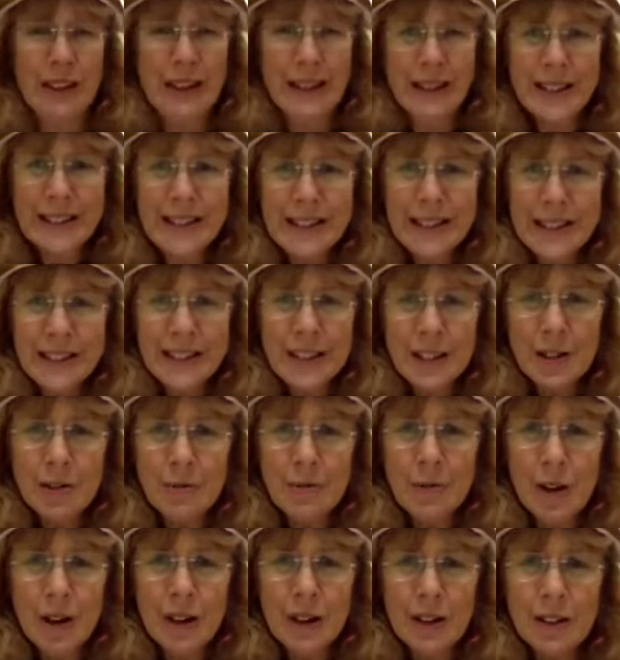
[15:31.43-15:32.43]
"Is this the
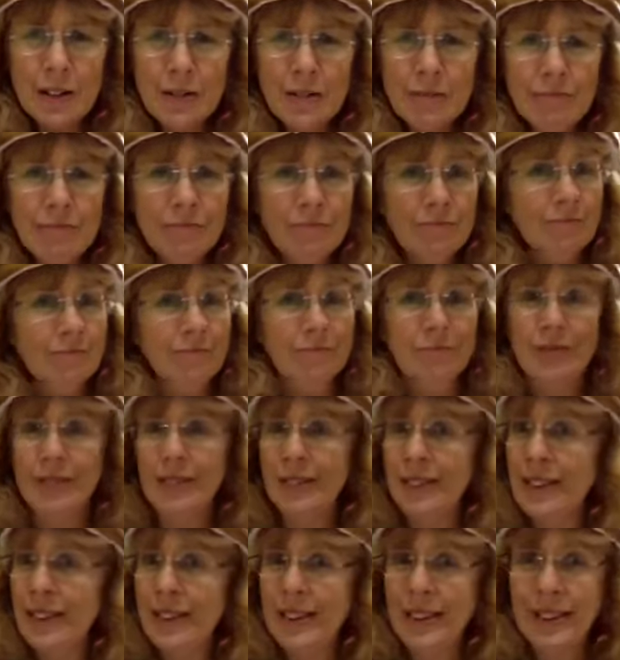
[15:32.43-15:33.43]
one?"
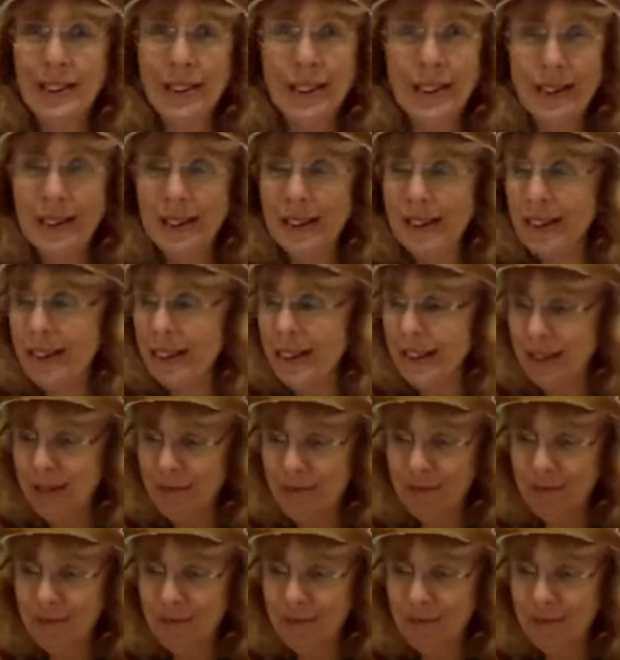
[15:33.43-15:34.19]
"No."